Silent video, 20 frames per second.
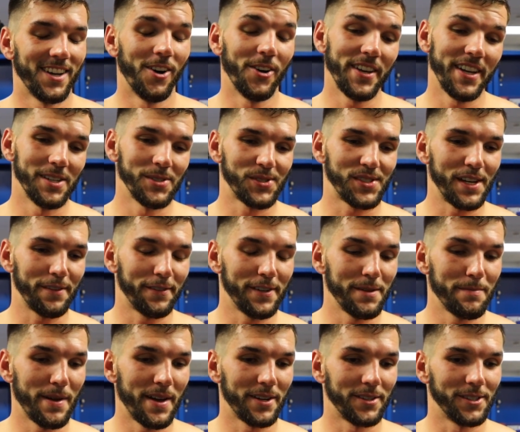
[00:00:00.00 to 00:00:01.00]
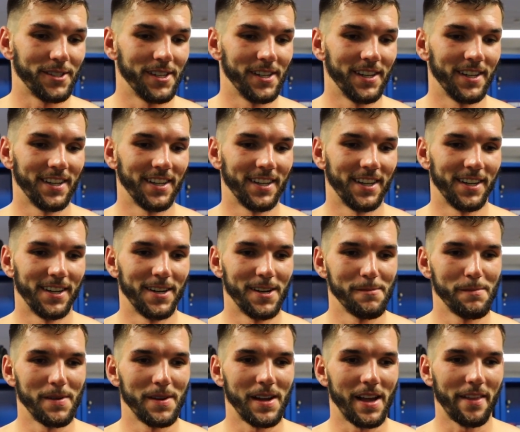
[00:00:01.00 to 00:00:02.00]
Oh, yeah, it was definitely a battle.
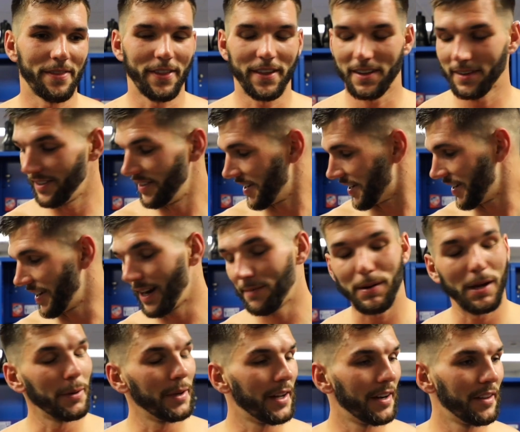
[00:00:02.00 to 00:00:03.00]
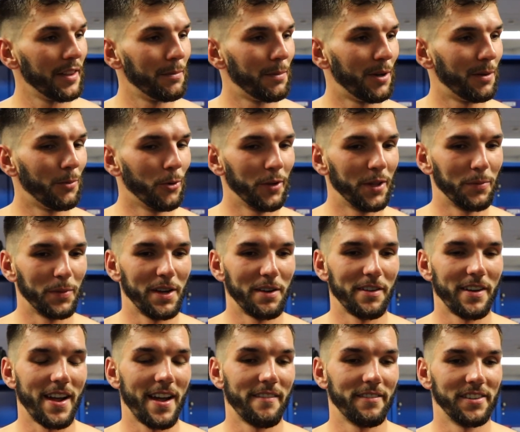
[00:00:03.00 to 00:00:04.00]
I think Nick and I probably headed the ball more than we
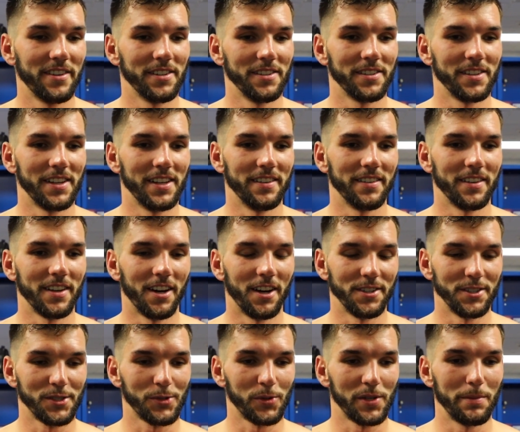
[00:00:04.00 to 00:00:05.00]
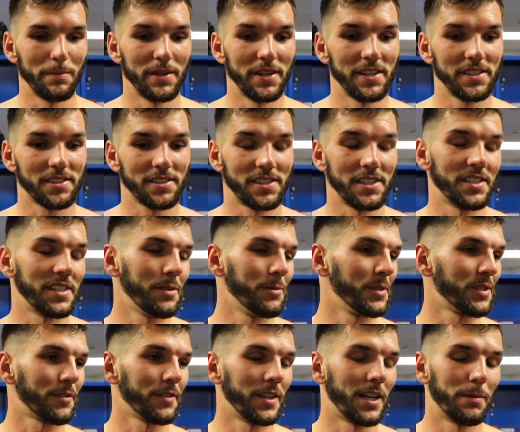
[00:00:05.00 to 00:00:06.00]
ever have in 120 minutes. TT
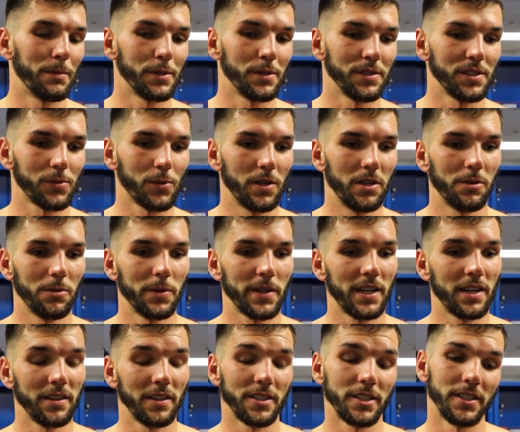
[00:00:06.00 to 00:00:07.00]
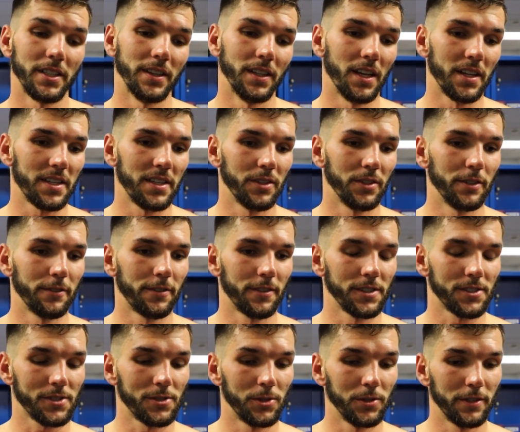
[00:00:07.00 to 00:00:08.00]
was phenomenal as well. We got a little unlucky on the
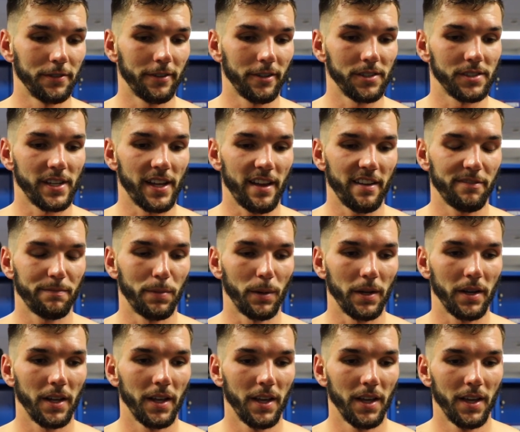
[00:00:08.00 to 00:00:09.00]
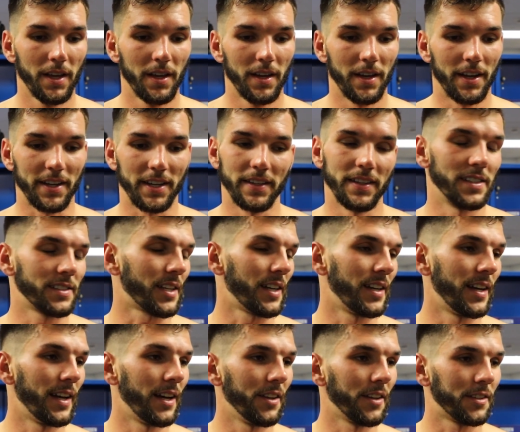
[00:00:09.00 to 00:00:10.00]
first goal in the first half, but, again, that's
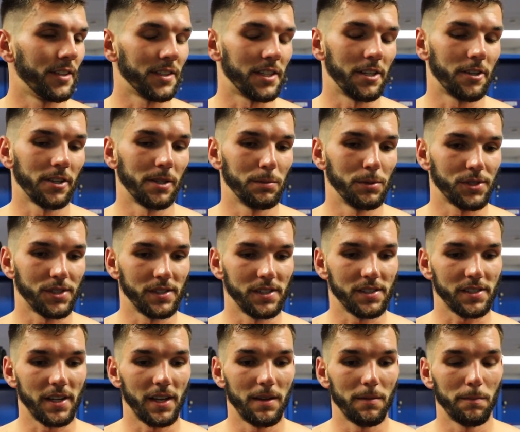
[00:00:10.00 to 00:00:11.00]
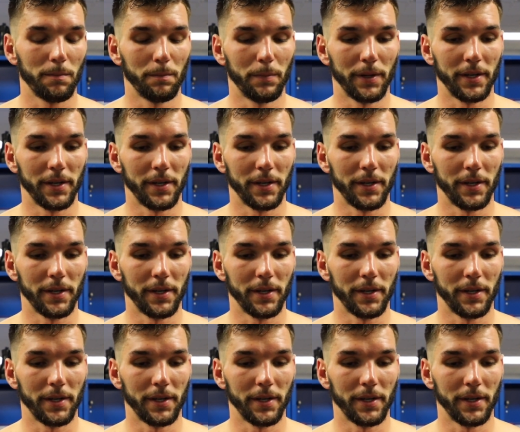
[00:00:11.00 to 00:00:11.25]
kind of how the cookie crumbles in this game.